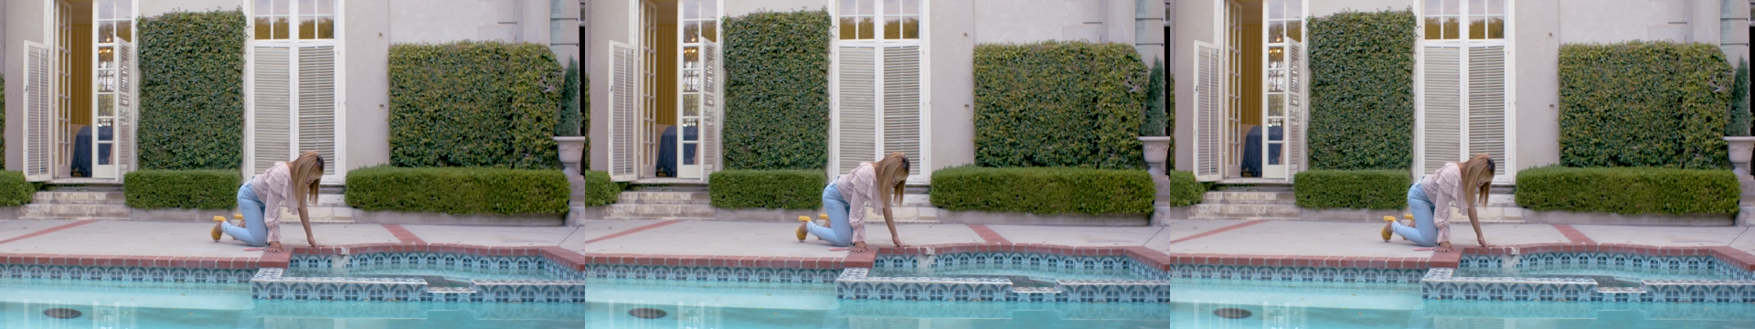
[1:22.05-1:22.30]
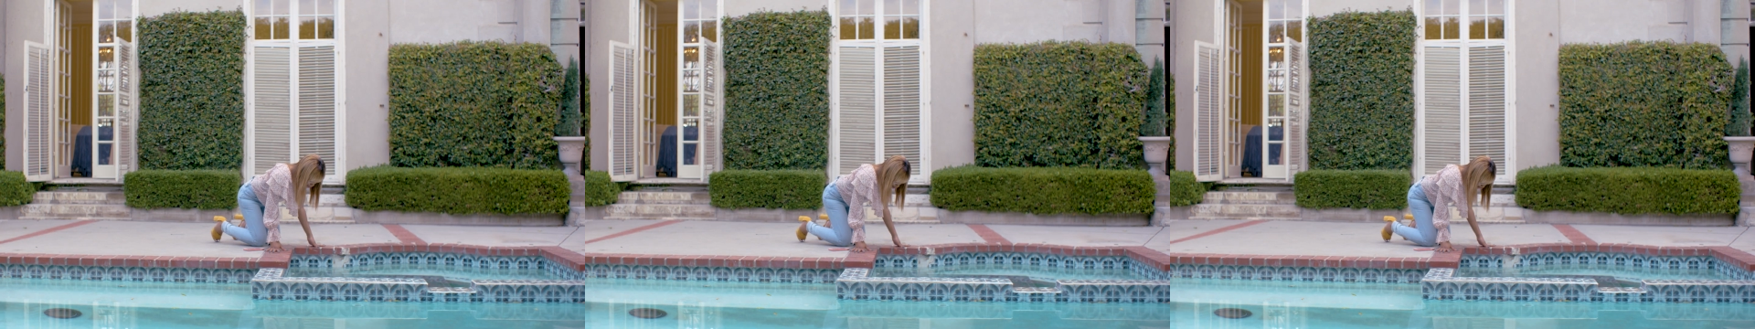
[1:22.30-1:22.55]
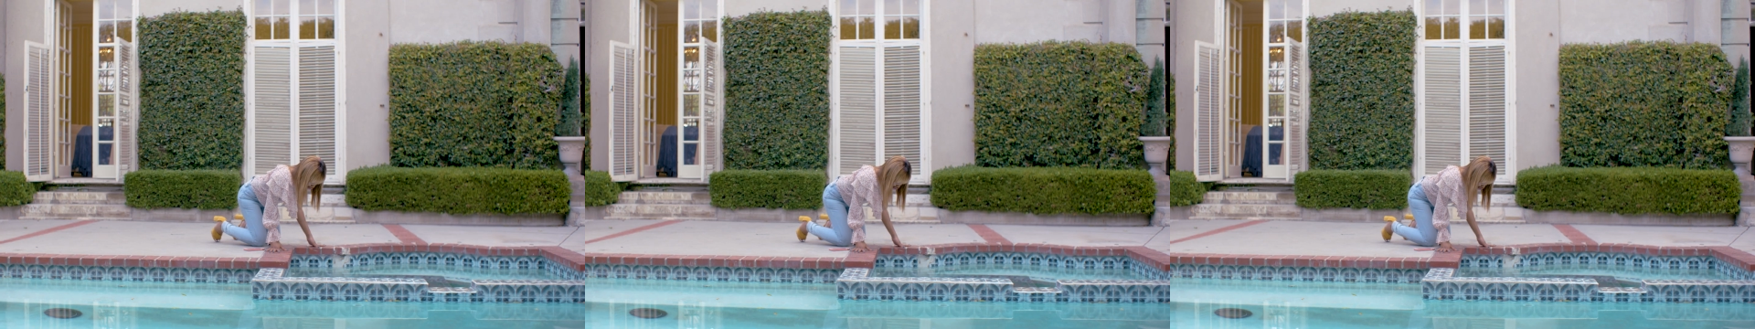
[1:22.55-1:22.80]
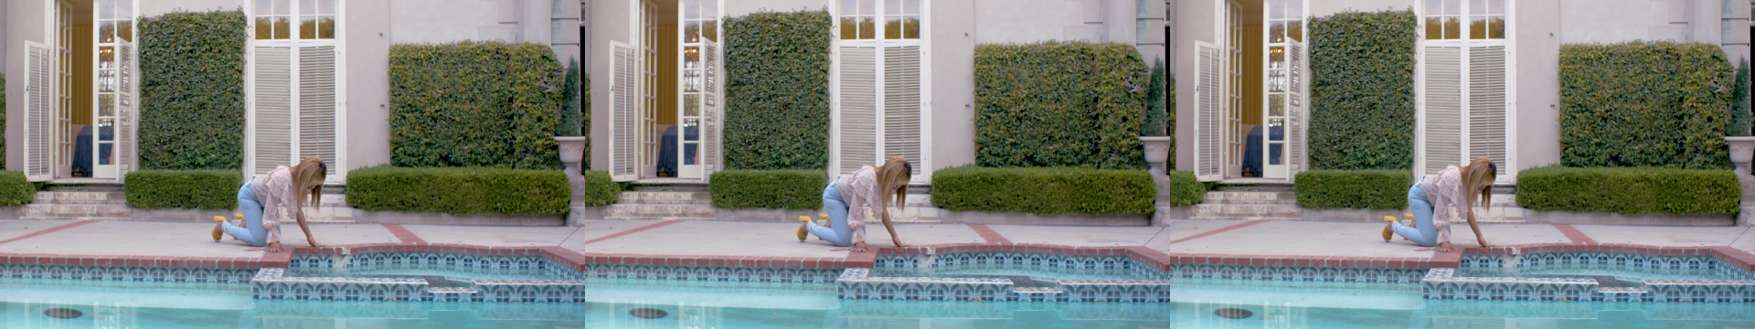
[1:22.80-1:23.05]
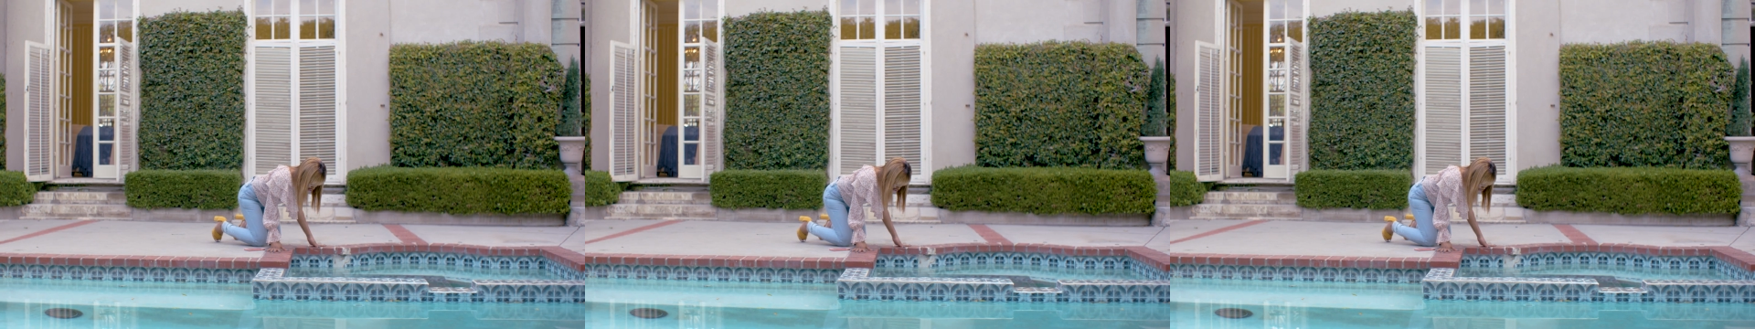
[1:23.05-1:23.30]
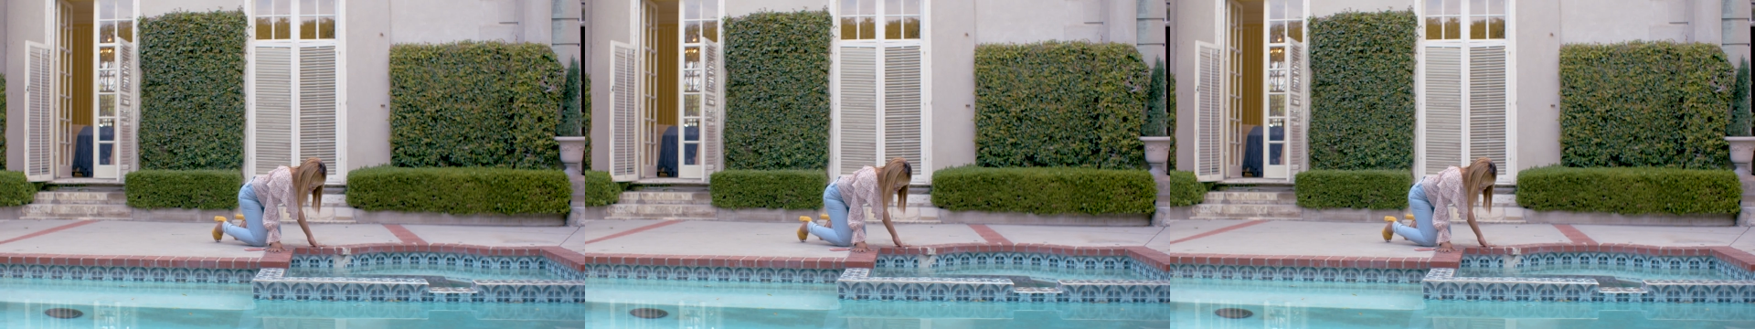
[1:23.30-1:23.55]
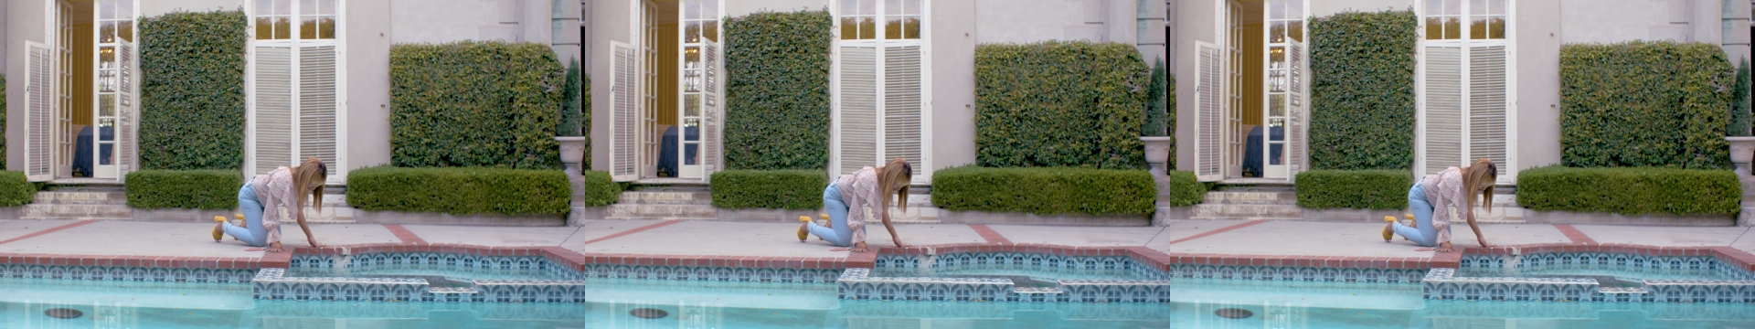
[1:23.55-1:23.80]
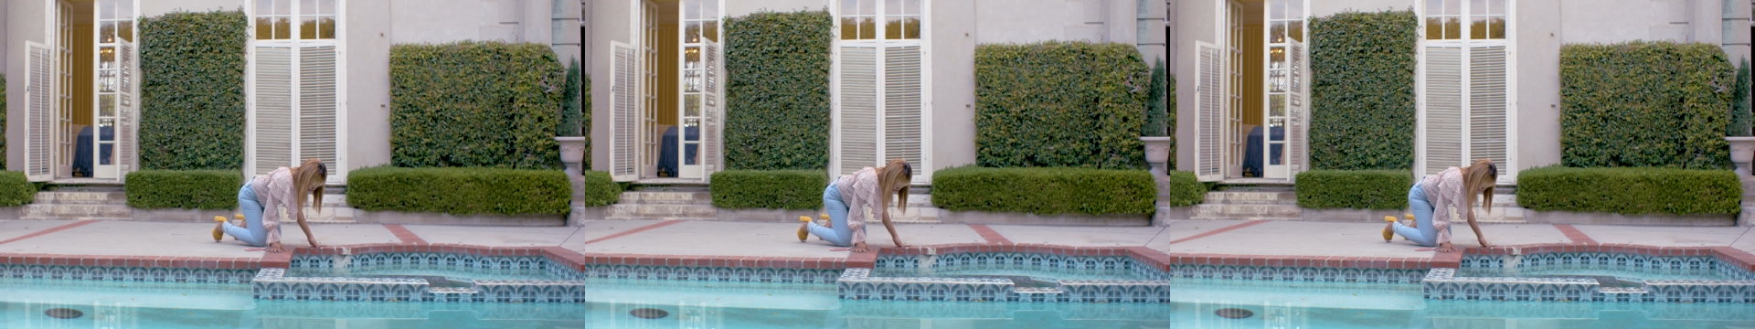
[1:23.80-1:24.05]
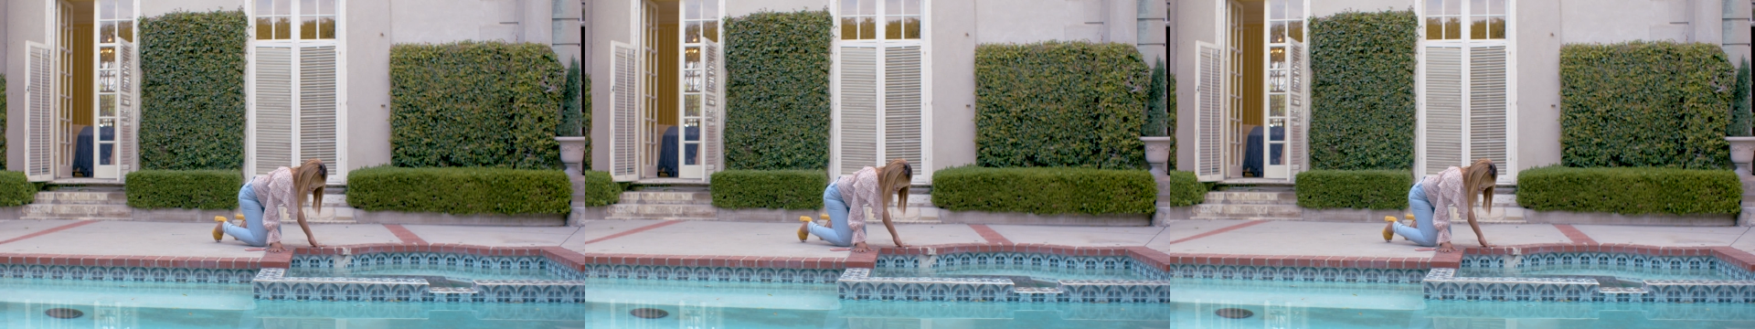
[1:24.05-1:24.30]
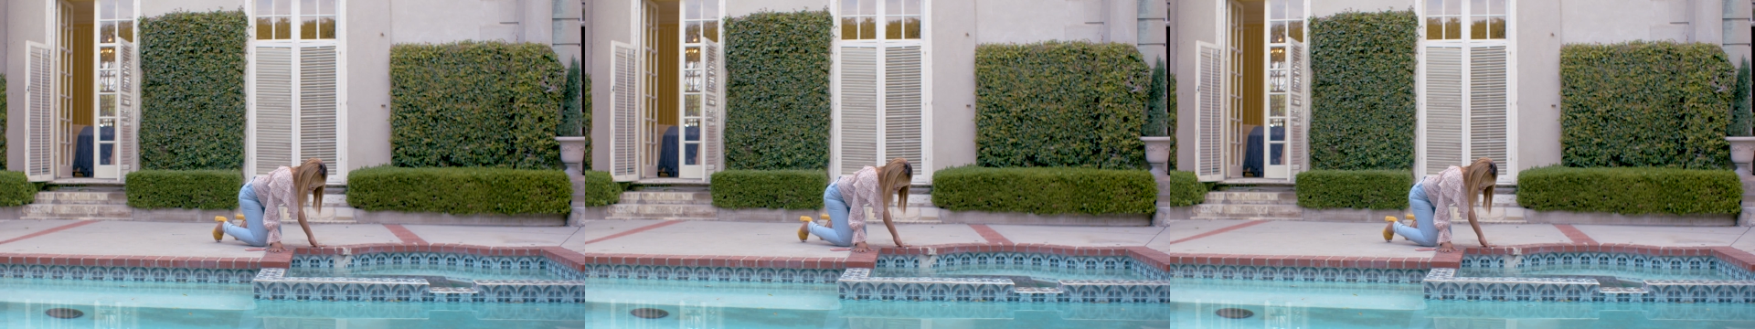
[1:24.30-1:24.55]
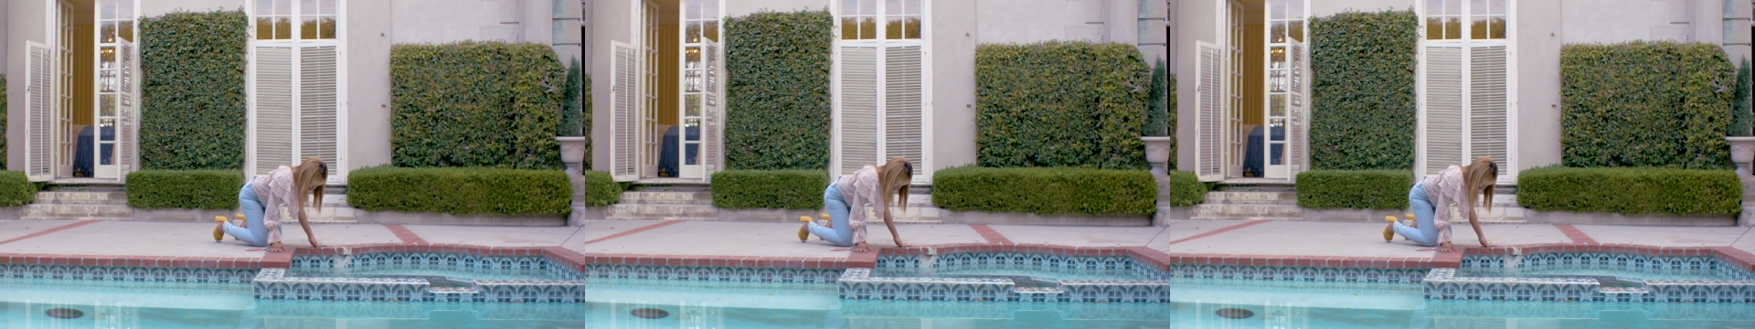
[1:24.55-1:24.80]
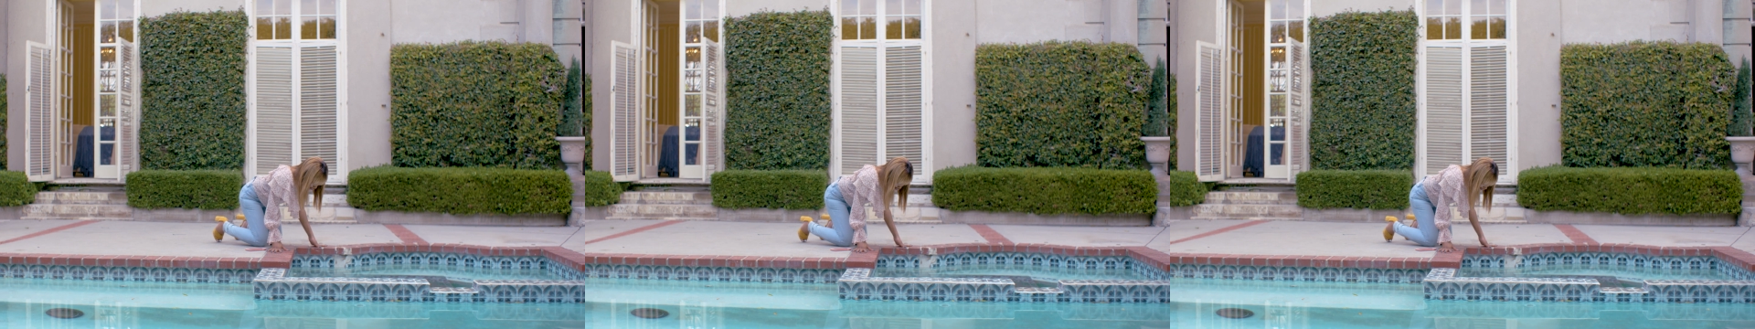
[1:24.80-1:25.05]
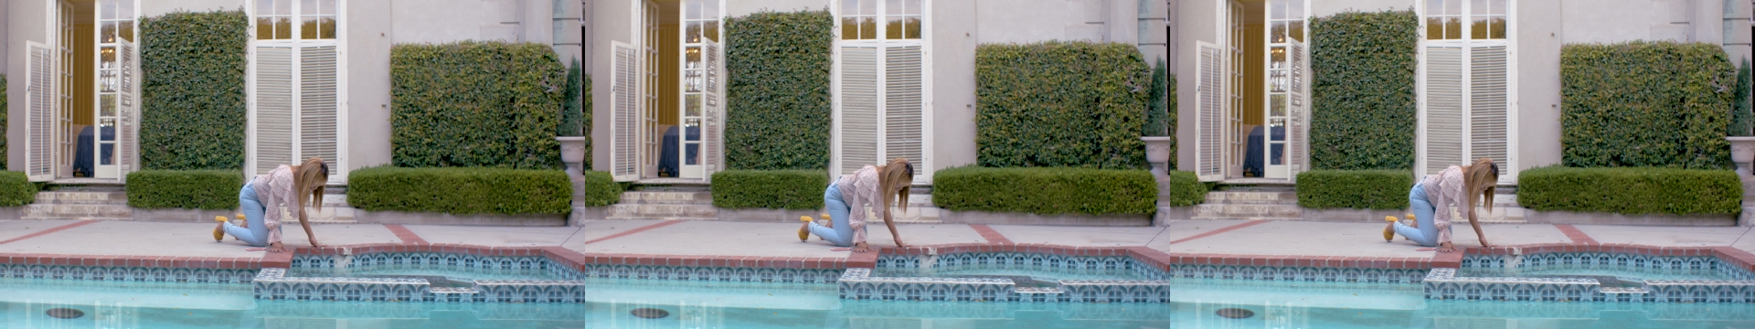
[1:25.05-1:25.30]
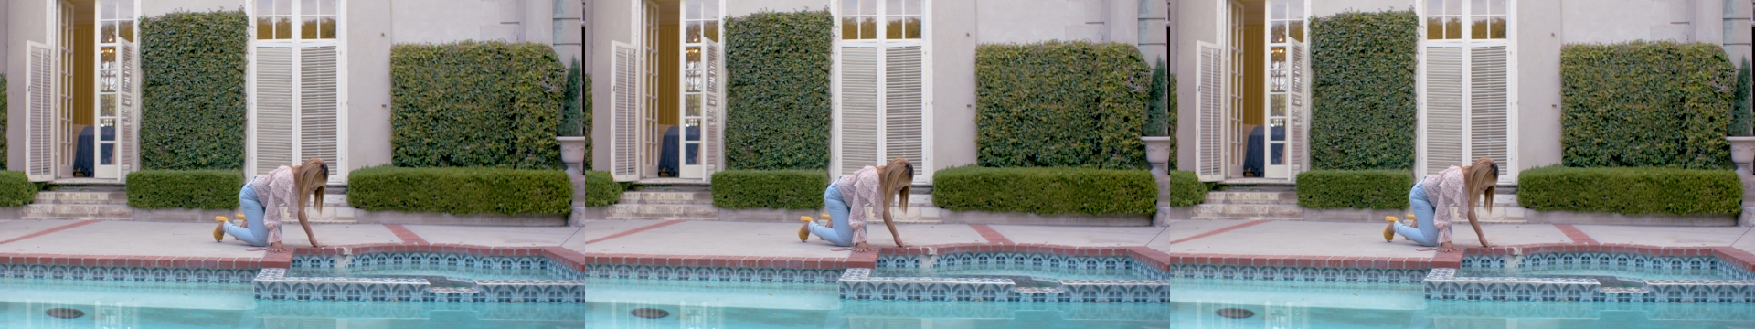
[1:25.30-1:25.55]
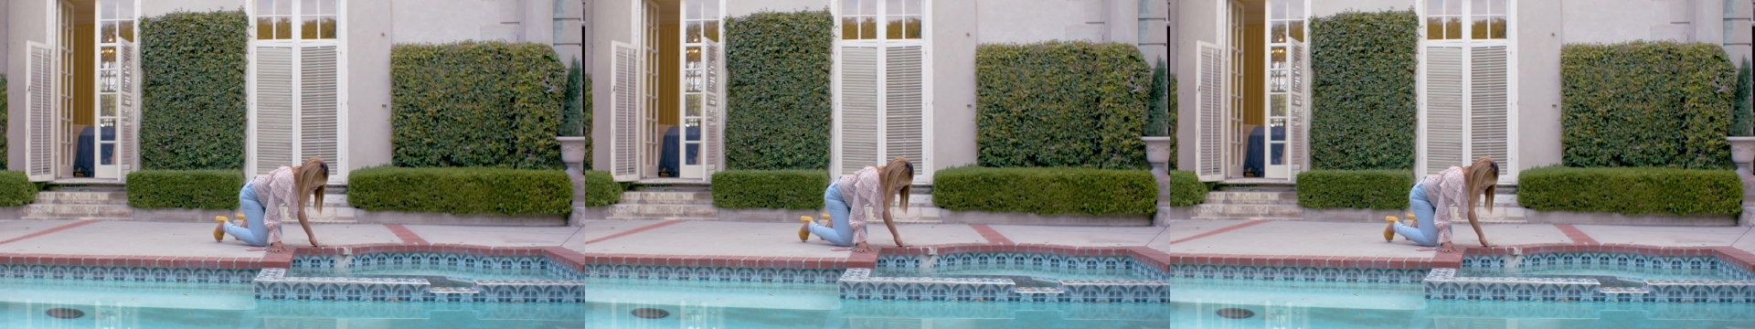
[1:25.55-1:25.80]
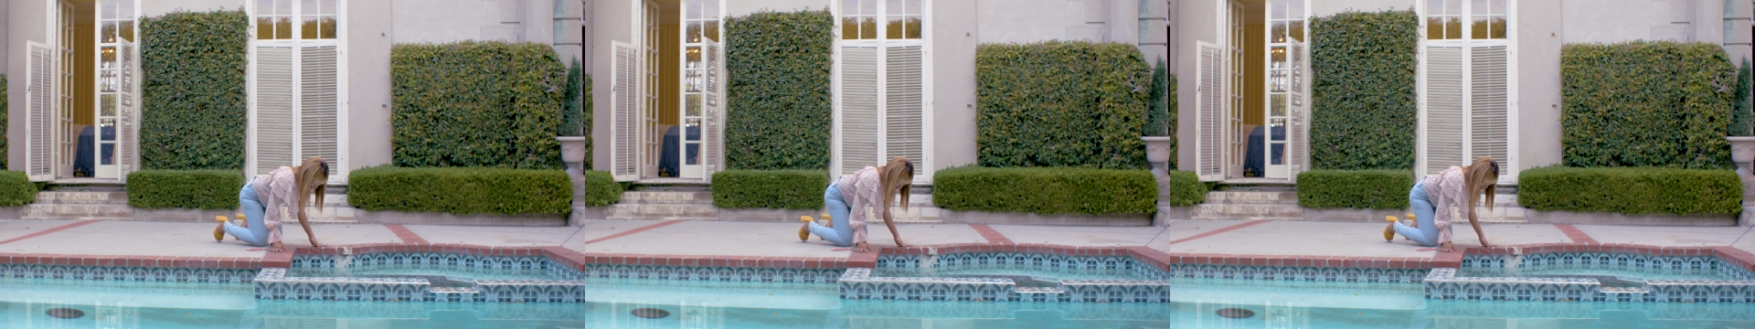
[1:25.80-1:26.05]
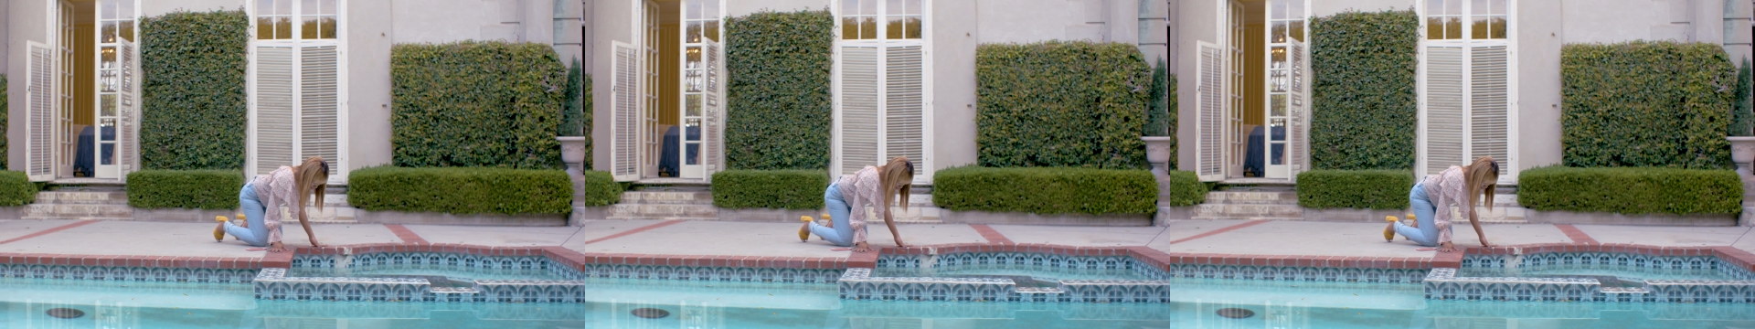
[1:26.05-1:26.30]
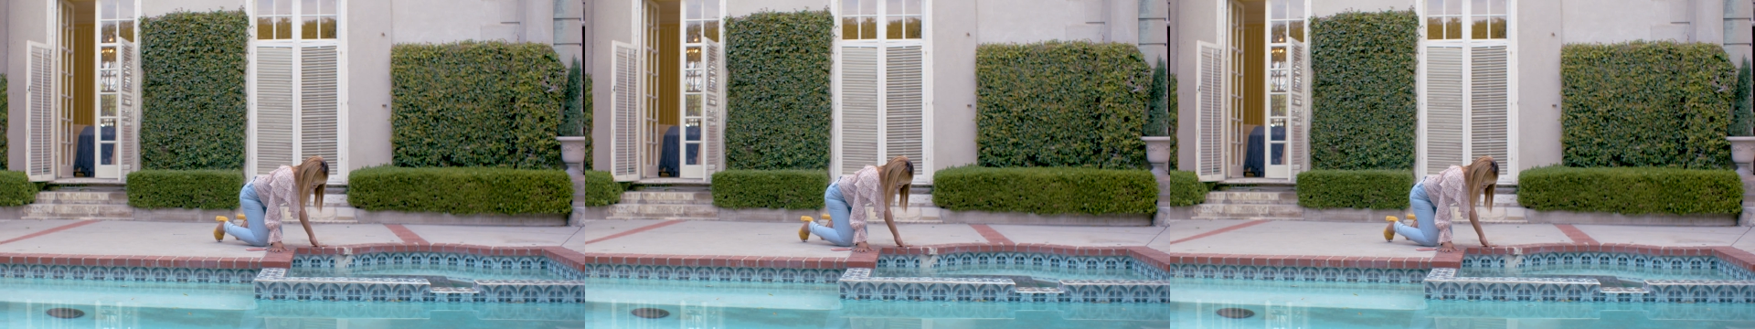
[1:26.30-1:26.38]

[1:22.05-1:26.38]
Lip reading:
(no speaker visible)